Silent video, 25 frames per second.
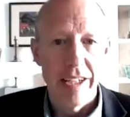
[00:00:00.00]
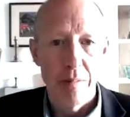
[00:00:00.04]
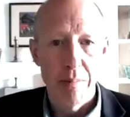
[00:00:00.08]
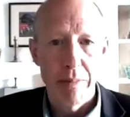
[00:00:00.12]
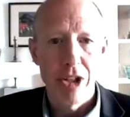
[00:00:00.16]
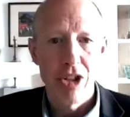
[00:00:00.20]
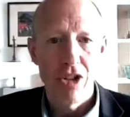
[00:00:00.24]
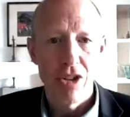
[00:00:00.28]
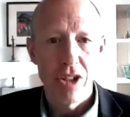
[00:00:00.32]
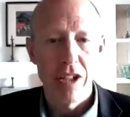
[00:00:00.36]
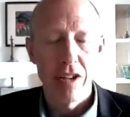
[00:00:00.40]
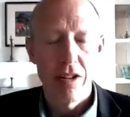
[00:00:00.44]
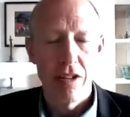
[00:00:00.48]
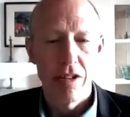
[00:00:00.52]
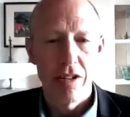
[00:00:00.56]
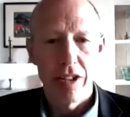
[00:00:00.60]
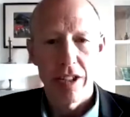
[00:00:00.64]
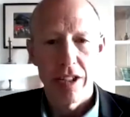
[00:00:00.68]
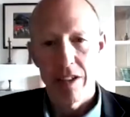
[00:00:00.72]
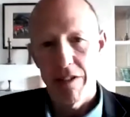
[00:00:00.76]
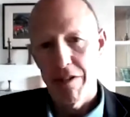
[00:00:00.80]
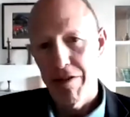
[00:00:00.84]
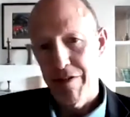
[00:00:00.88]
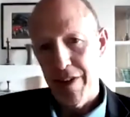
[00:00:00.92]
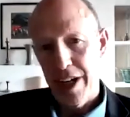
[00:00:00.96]
in machine
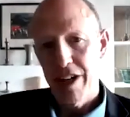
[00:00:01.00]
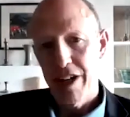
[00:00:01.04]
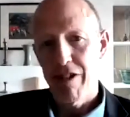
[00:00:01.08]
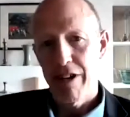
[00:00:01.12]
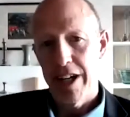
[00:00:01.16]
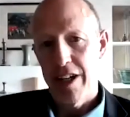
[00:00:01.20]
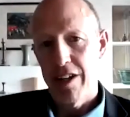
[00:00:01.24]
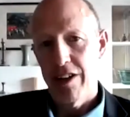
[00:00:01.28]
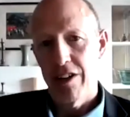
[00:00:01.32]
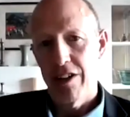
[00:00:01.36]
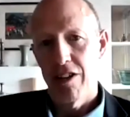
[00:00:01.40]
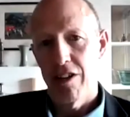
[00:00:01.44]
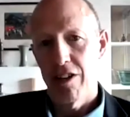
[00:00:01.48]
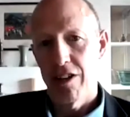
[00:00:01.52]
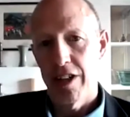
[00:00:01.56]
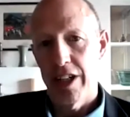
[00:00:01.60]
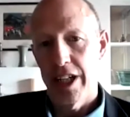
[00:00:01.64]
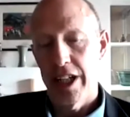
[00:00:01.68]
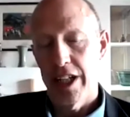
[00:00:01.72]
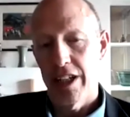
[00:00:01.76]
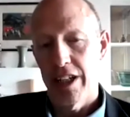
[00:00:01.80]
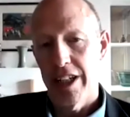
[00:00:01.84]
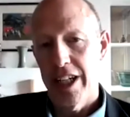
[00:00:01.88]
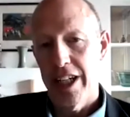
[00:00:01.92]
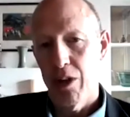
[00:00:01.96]
learning, federated
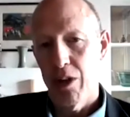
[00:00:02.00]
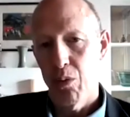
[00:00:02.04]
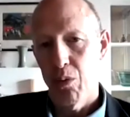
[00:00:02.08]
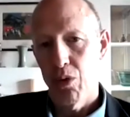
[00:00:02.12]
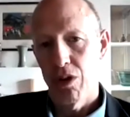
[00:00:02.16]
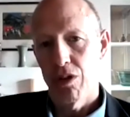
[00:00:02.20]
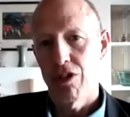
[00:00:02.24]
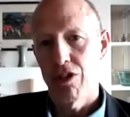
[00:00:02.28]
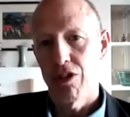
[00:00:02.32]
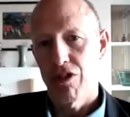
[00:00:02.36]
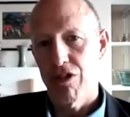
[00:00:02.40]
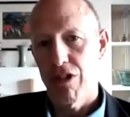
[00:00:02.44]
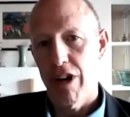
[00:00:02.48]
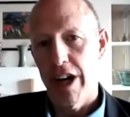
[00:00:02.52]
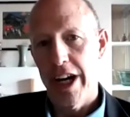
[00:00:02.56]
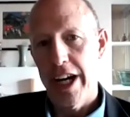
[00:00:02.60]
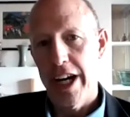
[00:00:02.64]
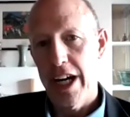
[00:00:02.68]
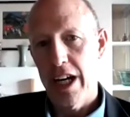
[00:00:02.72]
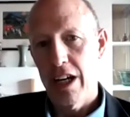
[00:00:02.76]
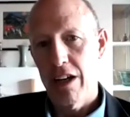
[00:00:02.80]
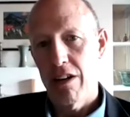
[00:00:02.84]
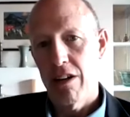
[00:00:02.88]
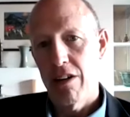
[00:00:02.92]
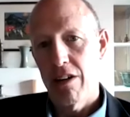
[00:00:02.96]
learning, it will
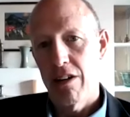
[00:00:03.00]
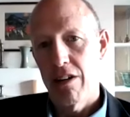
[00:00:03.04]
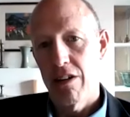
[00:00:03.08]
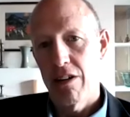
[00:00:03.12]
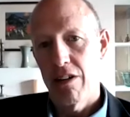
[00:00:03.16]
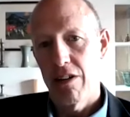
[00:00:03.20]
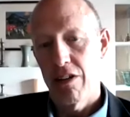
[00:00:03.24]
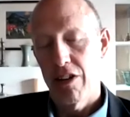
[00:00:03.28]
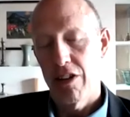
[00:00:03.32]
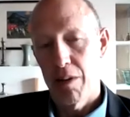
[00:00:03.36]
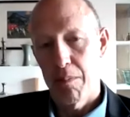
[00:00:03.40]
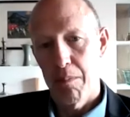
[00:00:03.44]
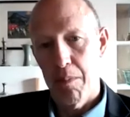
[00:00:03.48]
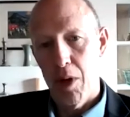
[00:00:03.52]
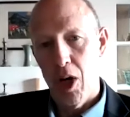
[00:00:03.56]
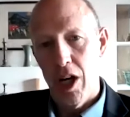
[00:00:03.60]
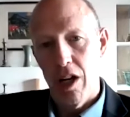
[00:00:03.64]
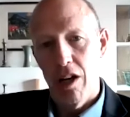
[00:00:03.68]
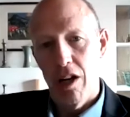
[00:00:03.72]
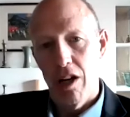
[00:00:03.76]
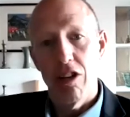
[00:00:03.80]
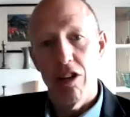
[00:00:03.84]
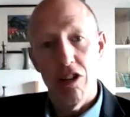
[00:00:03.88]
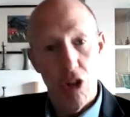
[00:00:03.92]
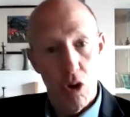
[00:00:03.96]
train the
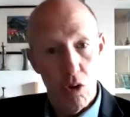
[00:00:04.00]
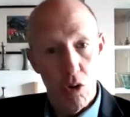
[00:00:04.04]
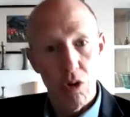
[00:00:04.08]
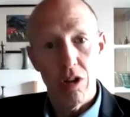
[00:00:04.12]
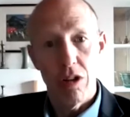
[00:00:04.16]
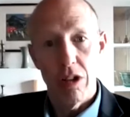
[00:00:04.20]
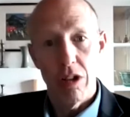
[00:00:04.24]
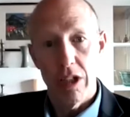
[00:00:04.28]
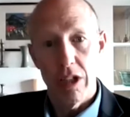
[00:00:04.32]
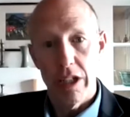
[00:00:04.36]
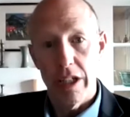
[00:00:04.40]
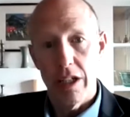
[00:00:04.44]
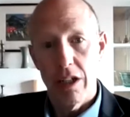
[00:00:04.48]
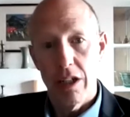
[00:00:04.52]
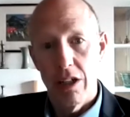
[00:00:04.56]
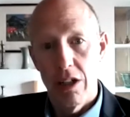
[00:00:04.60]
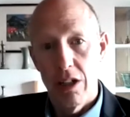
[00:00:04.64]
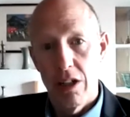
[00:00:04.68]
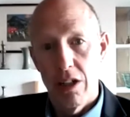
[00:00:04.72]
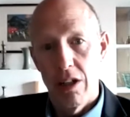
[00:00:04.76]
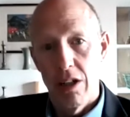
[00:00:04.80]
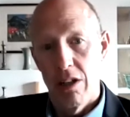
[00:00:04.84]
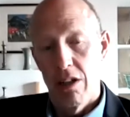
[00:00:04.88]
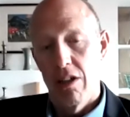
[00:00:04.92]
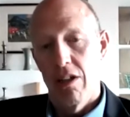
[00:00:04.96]
model locally
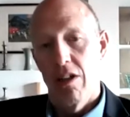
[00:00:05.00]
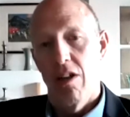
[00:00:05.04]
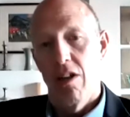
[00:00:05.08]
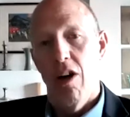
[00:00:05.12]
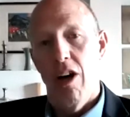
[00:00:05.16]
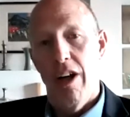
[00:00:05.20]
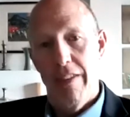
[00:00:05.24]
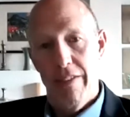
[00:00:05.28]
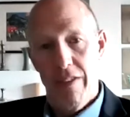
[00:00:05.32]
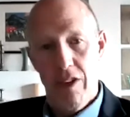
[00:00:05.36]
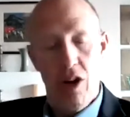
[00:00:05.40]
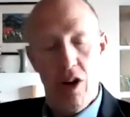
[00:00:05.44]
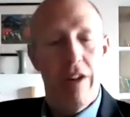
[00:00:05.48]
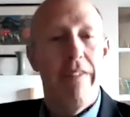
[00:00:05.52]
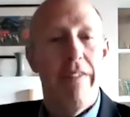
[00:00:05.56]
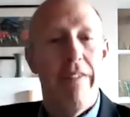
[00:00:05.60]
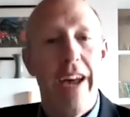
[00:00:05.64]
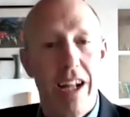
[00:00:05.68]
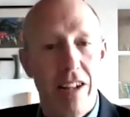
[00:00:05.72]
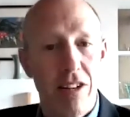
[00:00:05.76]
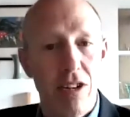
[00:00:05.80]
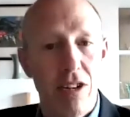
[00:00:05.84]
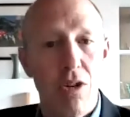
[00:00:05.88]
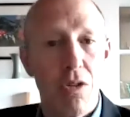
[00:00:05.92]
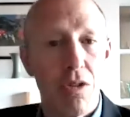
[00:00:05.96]
on
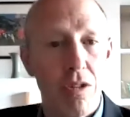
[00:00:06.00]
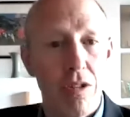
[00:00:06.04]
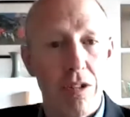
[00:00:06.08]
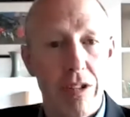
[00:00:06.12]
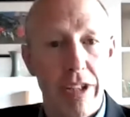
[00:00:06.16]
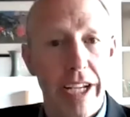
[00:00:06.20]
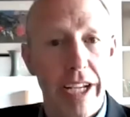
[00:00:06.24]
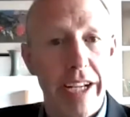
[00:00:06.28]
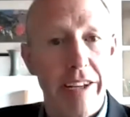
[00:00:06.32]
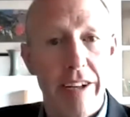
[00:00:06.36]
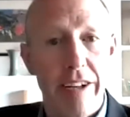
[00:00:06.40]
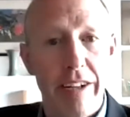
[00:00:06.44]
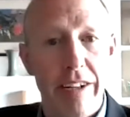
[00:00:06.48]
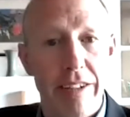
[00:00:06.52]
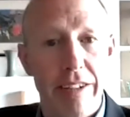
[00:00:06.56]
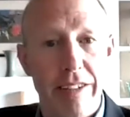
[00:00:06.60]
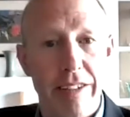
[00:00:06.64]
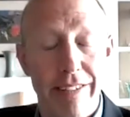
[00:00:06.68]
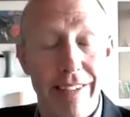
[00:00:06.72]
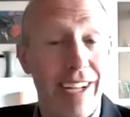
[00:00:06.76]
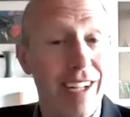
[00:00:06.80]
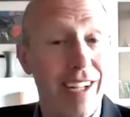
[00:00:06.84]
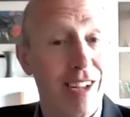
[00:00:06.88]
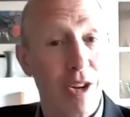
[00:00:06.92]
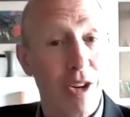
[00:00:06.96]
that local data.
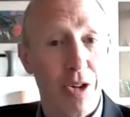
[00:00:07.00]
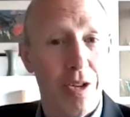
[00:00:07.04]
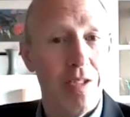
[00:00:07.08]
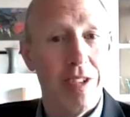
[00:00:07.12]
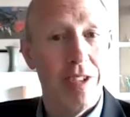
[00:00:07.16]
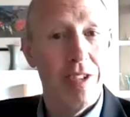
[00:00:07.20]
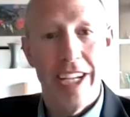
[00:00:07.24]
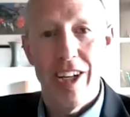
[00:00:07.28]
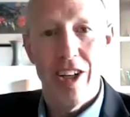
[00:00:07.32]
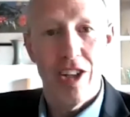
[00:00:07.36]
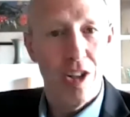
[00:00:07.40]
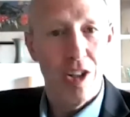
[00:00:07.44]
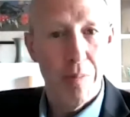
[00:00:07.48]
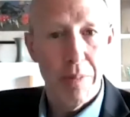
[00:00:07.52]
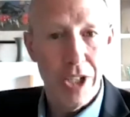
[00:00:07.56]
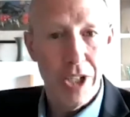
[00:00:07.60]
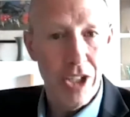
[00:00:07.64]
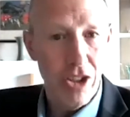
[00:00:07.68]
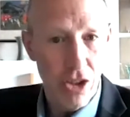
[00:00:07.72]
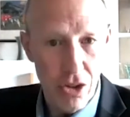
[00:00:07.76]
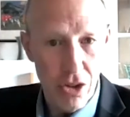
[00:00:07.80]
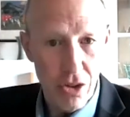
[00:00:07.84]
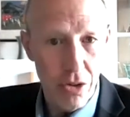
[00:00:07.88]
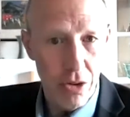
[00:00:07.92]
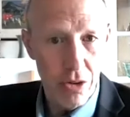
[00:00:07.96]
And that local data could be
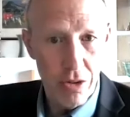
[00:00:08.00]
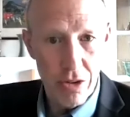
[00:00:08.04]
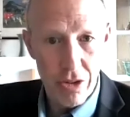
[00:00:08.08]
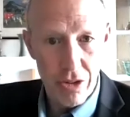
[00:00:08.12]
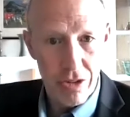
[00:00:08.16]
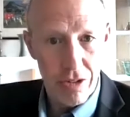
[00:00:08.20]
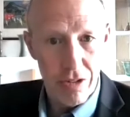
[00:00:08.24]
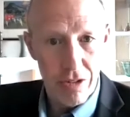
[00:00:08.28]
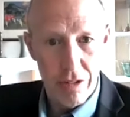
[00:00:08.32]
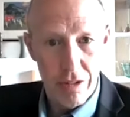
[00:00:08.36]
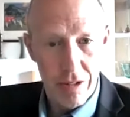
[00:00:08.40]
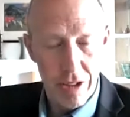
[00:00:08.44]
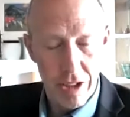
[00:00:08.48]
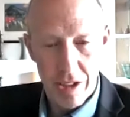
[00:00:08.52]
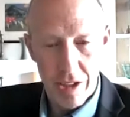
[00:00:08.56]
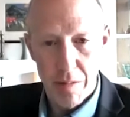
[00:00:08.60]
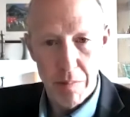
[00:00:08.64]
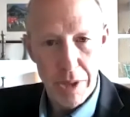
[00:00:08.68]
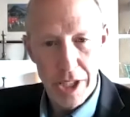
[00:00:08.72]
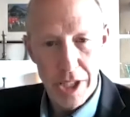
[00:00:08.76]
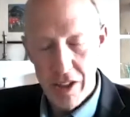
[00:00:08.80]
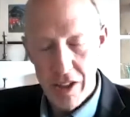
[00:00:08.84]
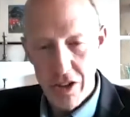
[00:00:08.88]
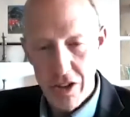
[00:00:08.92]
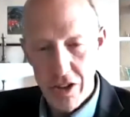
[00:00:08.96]
huge. It could
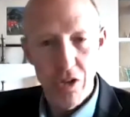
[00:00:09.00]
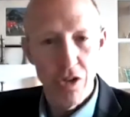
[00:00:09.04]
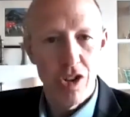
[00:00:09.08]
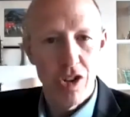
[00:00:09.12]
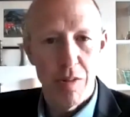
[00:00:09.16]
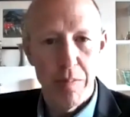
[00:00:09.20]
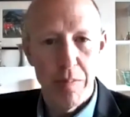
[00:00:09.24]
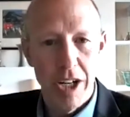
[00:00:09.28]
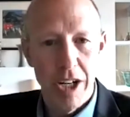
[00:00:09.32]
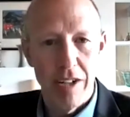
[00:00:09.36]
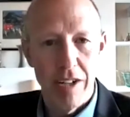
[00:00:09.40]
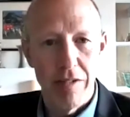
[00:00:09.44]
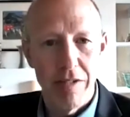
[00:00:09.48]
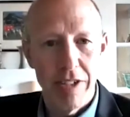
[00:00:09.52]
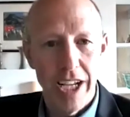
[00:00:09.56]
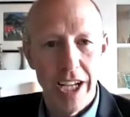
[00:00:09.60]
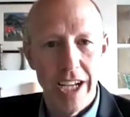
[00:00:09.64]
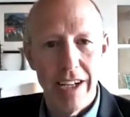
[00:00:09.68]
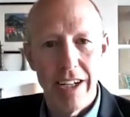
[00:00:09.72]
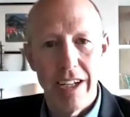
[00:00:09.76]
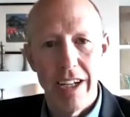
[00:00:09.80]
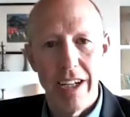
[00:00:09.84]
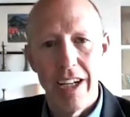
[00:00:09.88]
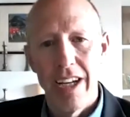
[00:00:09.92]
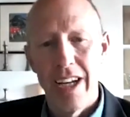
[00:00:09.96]
be a huge amount of
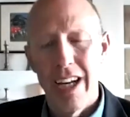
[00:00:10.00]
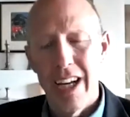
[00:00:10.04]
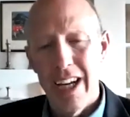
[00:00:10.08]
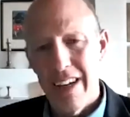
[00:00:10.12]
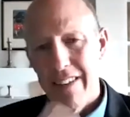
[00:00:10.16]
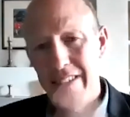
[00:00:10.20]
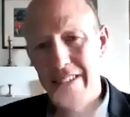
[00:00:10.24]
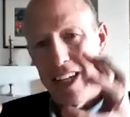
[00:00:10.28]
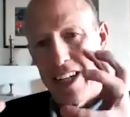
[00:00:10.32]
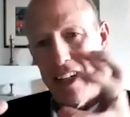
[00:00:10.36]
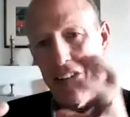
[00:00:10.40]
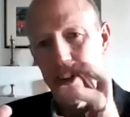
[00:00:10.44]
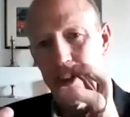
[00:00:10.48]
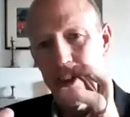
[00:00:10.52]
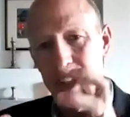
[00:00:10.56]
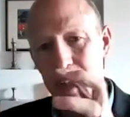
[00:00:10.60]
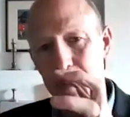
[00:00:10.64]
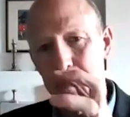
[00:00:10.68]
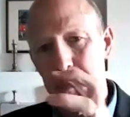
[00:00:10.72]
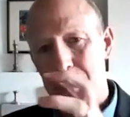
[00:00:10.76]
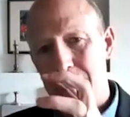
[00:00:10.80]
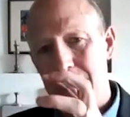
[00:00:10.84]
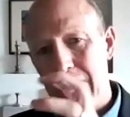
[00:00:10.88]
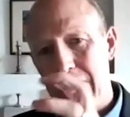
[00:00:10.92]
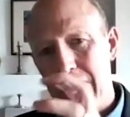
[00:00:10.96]
data. And then it
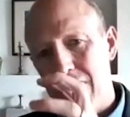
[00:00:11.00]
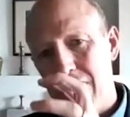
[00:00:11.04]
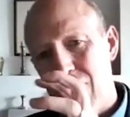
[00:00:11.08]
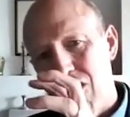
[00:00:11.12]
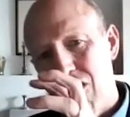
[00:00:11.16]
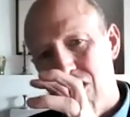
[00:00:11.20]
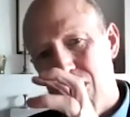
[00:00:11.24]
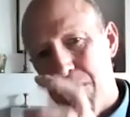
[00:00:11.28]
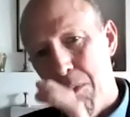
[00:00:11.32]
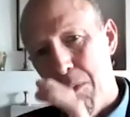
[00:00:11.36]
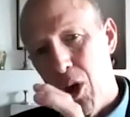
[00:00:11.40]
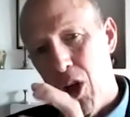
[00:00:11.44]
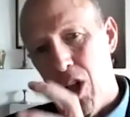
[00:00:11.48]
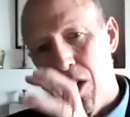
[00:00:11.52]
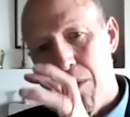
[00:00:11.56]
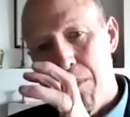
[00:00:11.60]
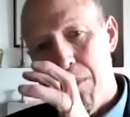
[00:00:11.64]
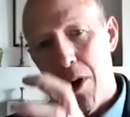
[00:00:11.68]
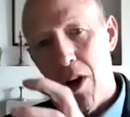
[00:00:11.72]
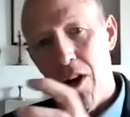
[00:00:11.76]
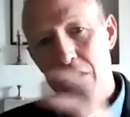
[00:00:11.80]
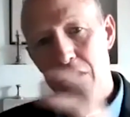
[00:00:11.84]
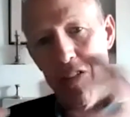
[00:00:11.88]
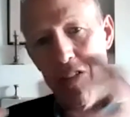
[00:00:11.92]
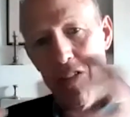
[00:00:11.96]
ships that small
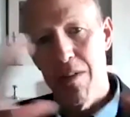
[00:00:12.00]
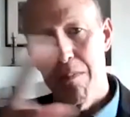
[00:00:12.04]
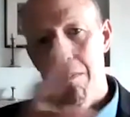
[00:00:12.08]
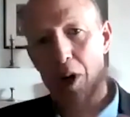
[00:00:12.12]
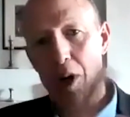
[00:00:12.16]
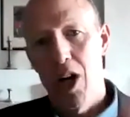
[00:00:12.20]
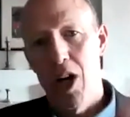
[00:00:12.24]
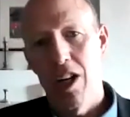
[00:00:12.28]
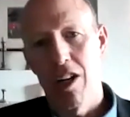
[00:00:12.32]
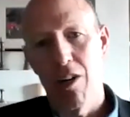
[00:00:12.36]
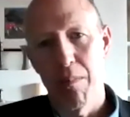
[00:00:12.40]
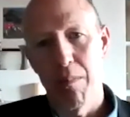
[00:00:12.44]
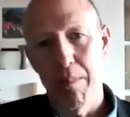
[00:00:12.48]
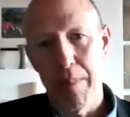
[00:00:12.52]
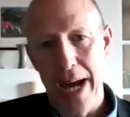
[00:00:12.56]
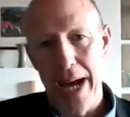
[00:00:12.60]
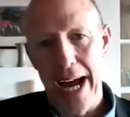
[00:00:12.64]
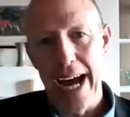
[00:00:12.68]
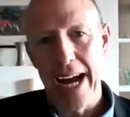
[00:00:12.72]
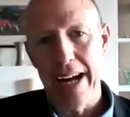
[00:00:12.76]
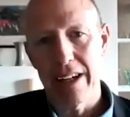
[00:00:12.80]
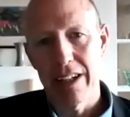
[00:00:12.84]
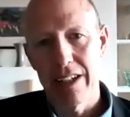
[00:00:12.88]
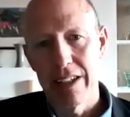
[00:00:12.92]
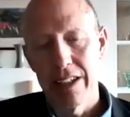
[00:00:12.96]
part of the model
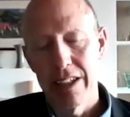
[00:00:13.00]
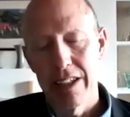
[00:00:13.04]
back.